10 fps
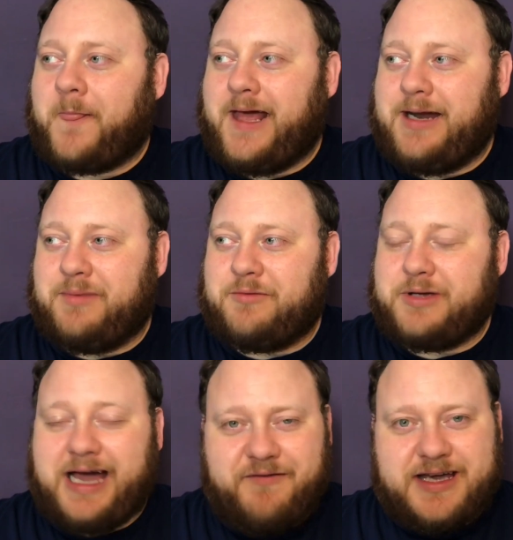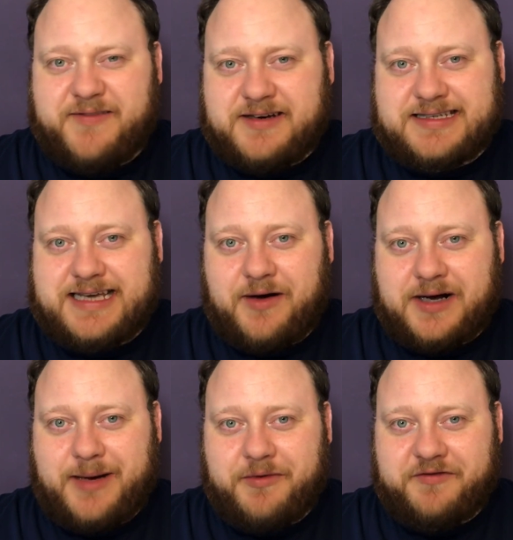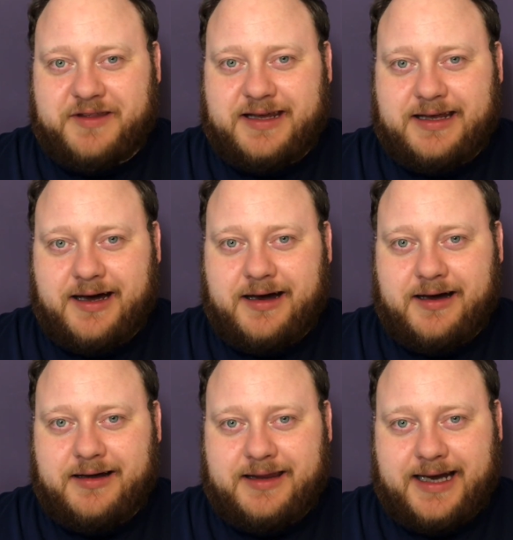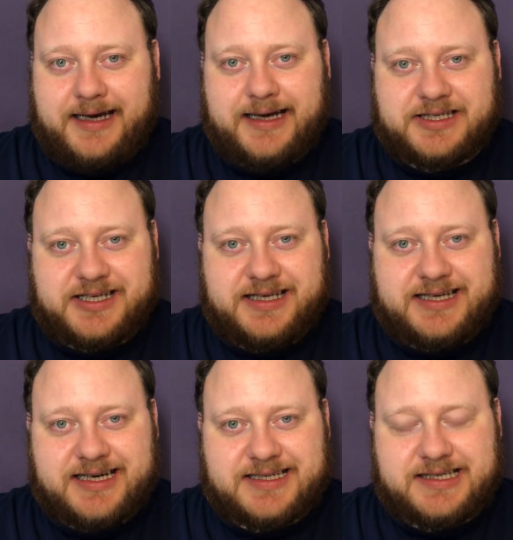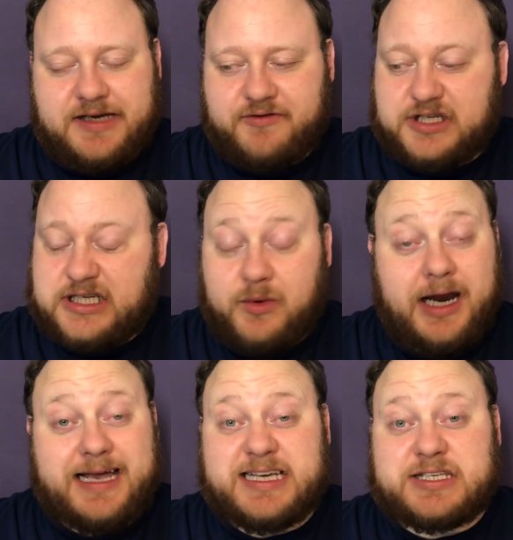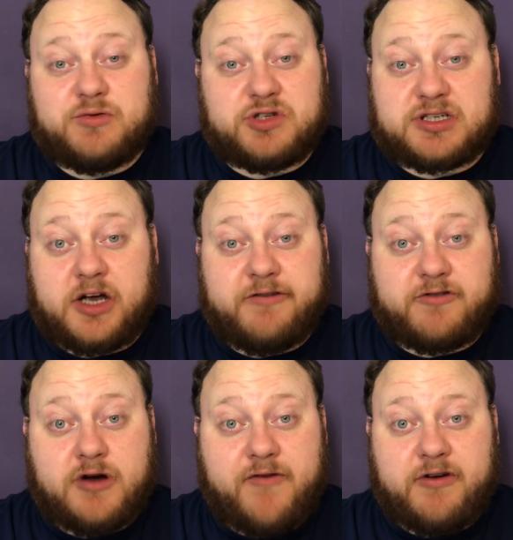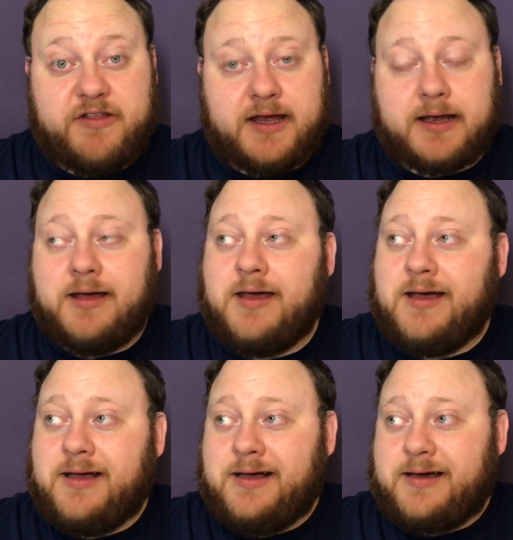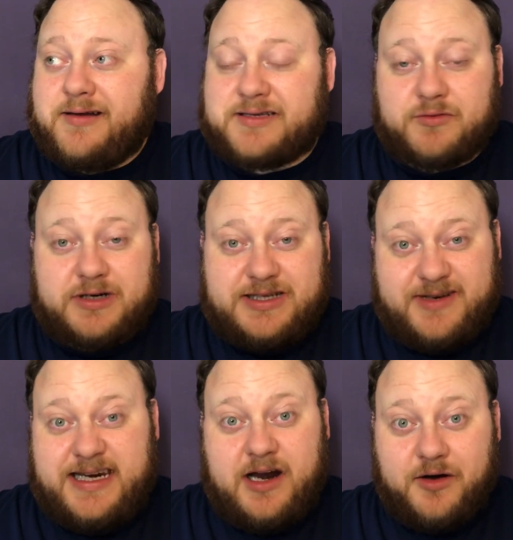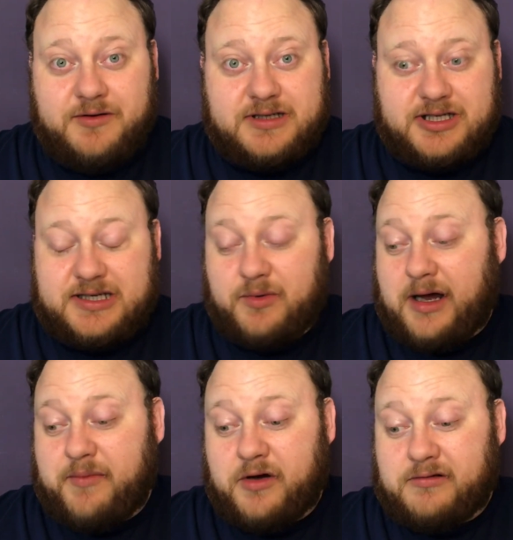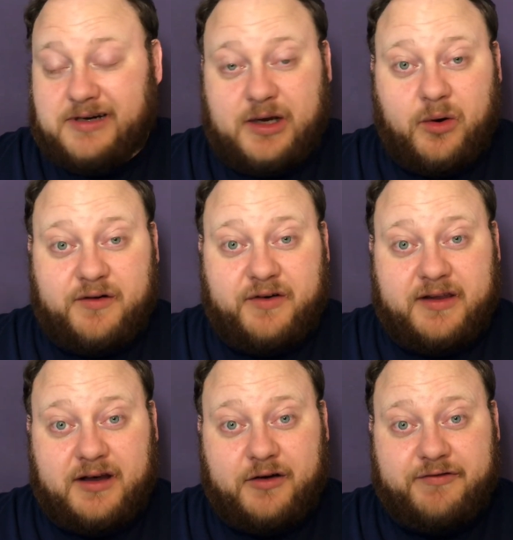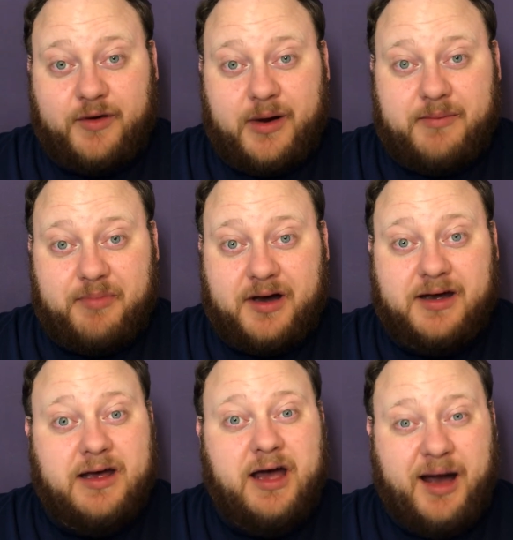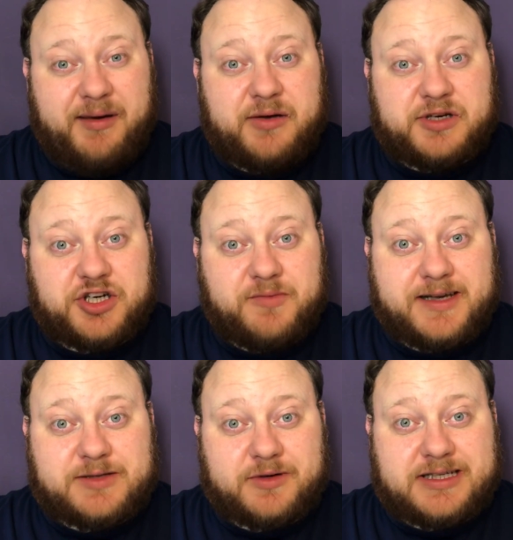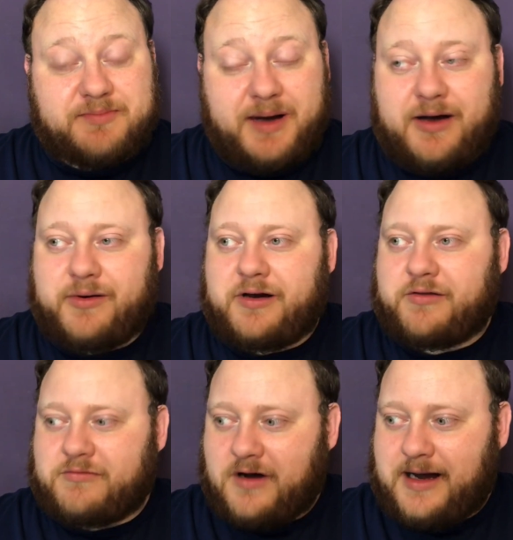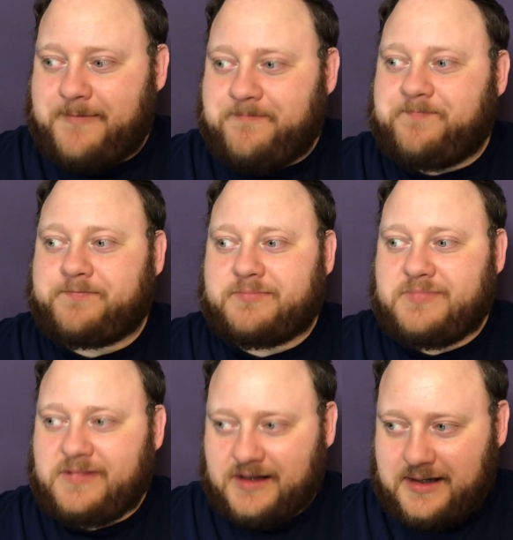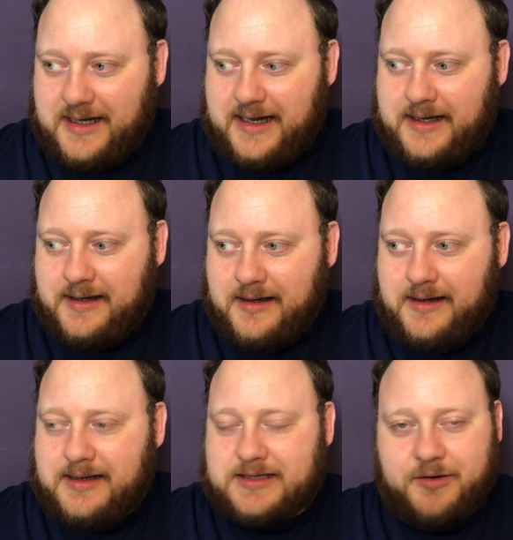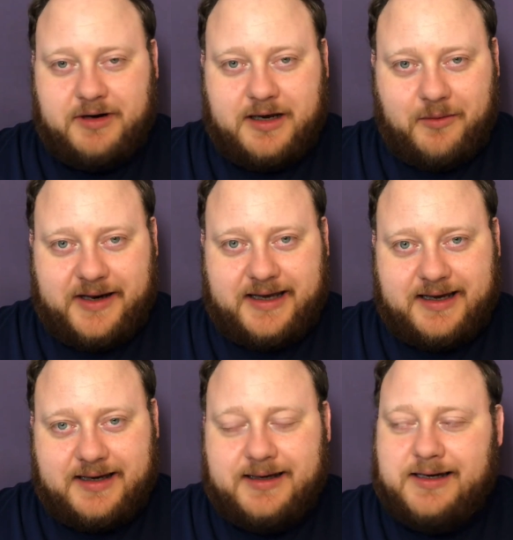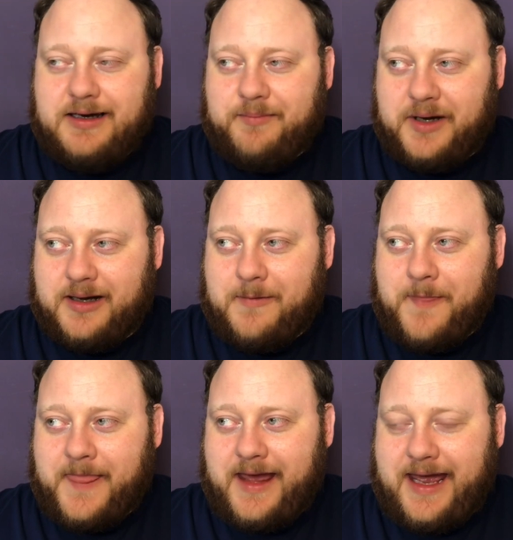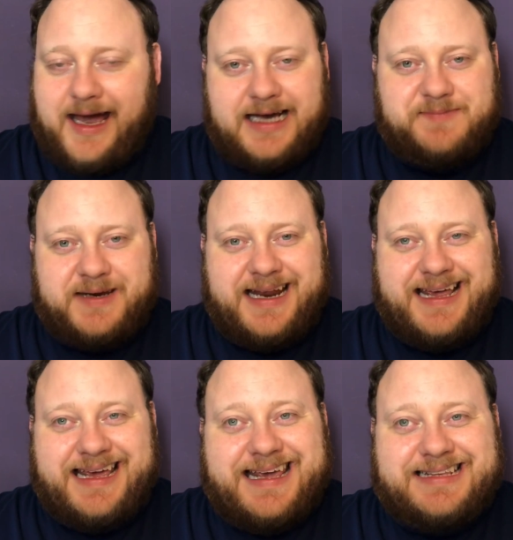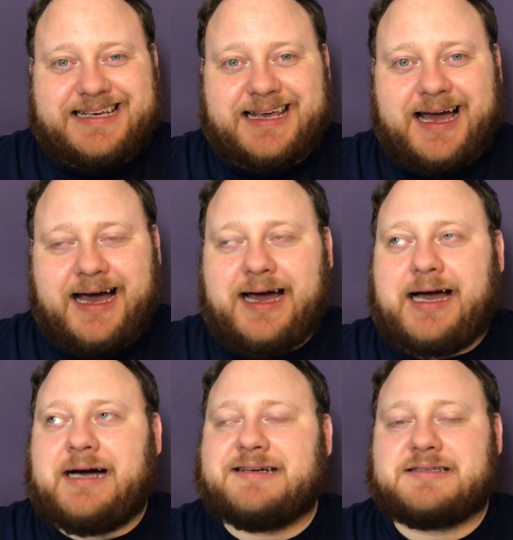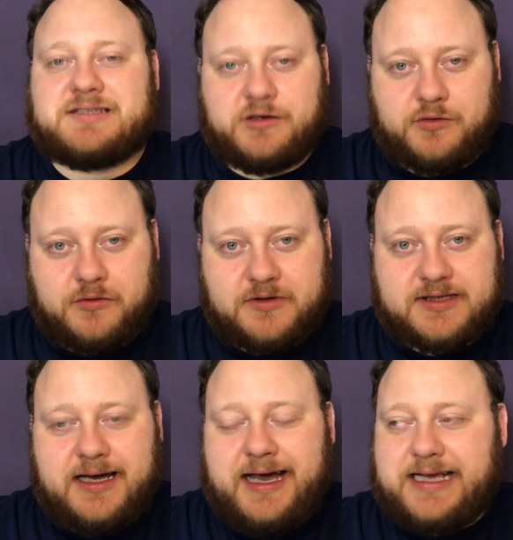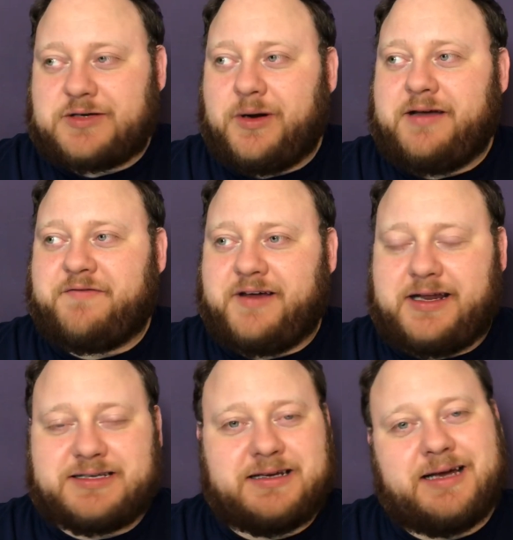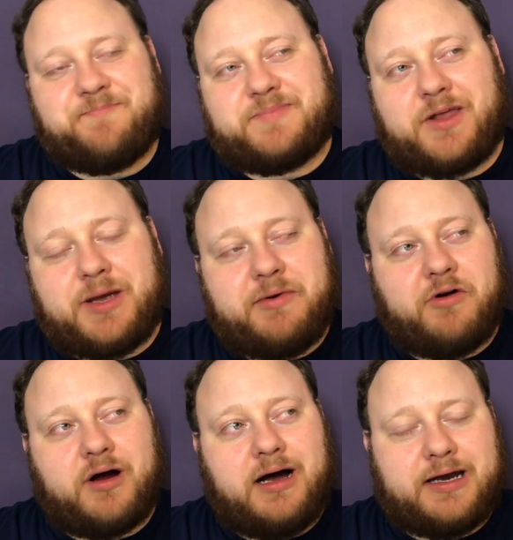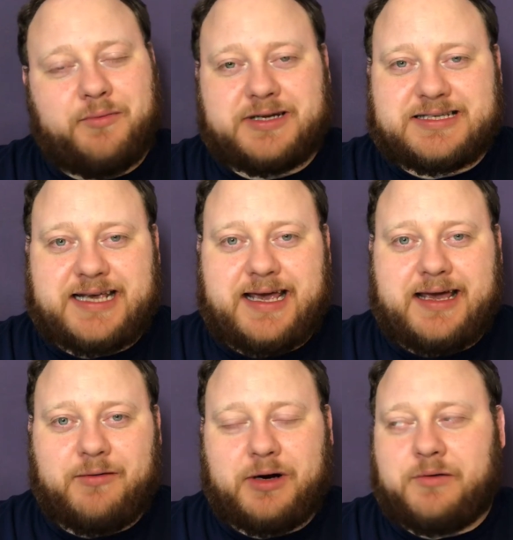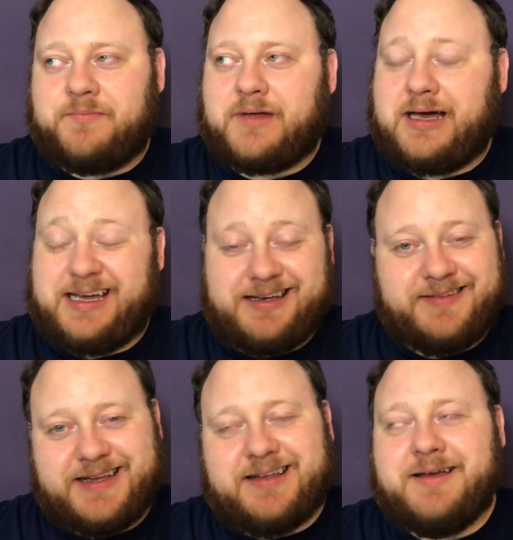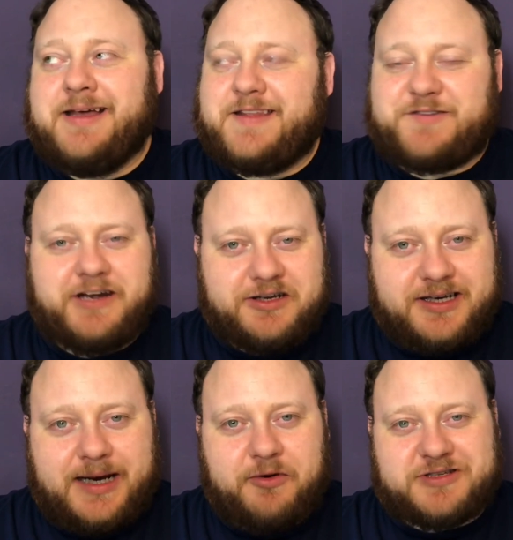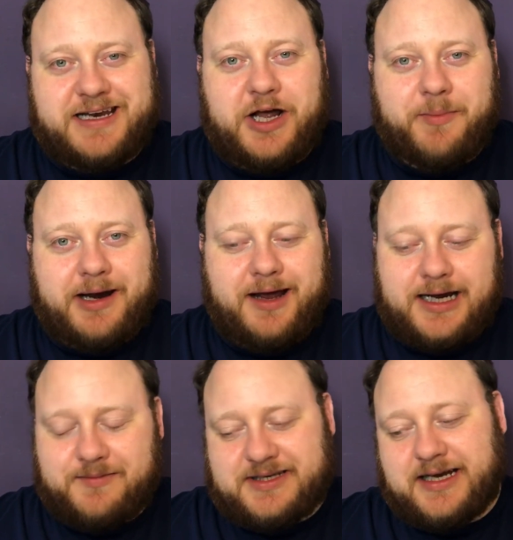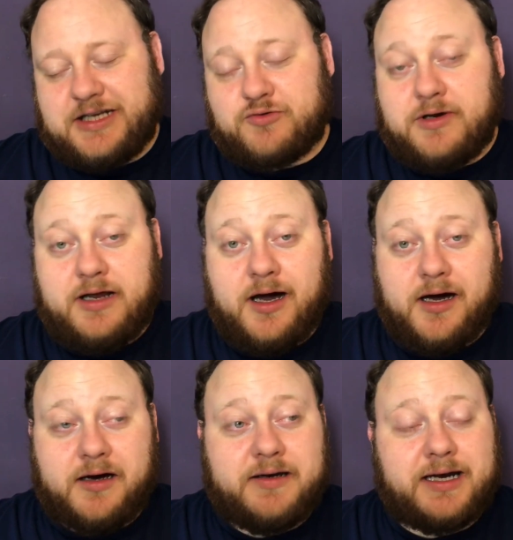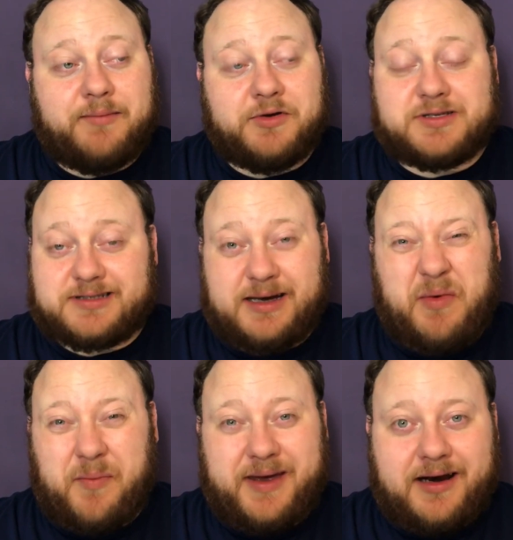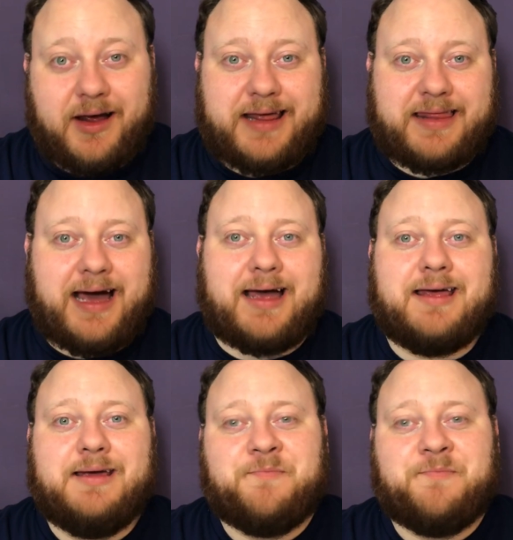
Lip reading: And I'm like, well, you haven't given us the outcome of the ADHD test either. And she I guess you'll just go through everything. And I was like, well, is there any notes? And she said, well, I'm not really qualified to go through it, but I'm going to assume that's what it's about. And I thought, right, okay, it's only a week. But it has been eating at our souls. It's quite funny, because, like, don't get me wrong, I don't want to sit here, well, this video is going to come across a little bit like I'm saying it's really hard, and I'm not being like that.